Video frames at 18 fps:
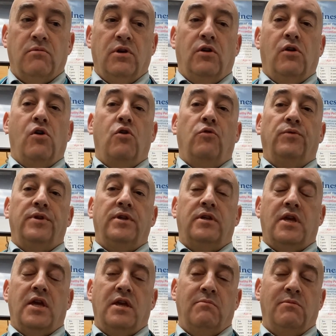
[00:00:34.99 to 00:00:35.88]
It
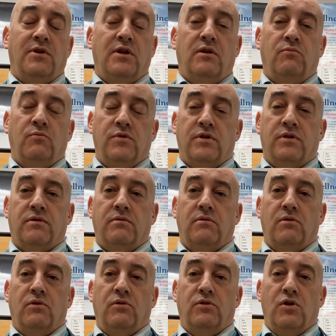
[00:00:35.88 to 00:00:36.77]
only came in with
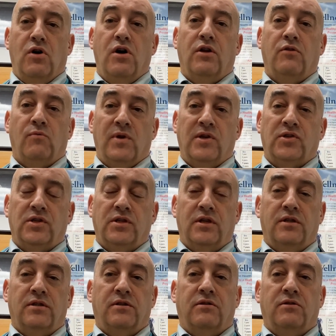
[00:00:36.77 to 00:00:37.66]

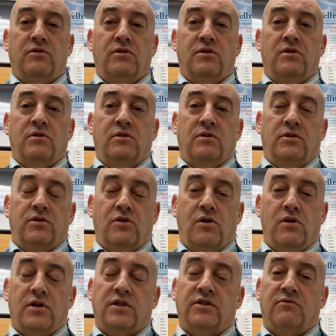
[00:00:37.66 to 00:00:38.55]
non-resident
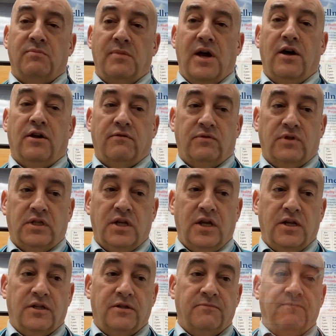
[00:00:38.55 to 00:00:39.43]
dogs from out of
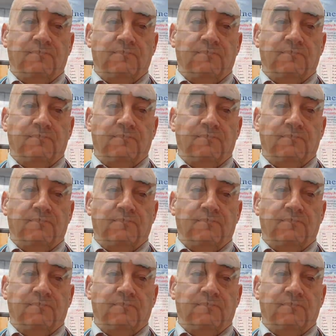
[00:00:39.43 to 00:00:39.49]
state.